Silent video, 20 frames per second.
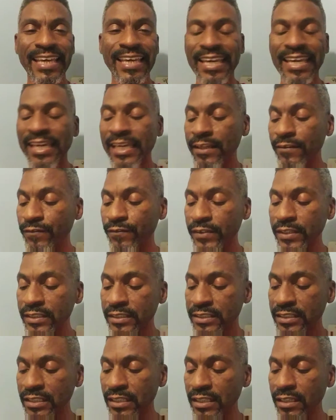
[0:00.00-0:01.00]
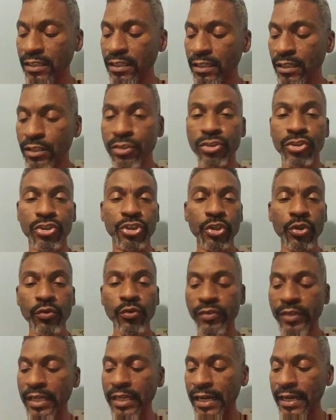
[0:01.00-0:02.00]
infancy,
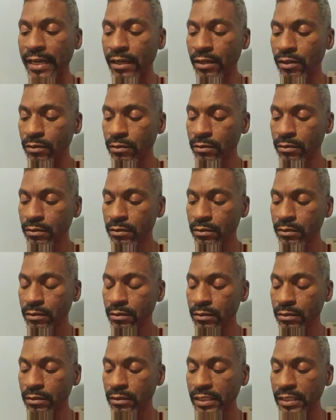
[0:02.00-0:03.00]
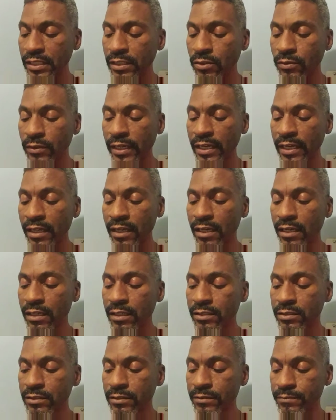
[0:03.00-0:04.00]
juvenile, legal
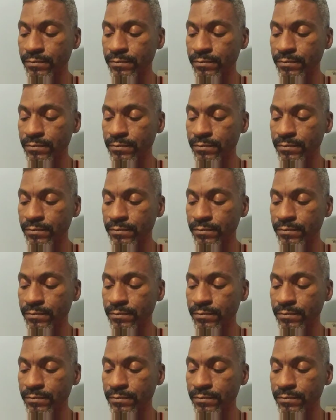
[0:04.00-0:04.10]
age,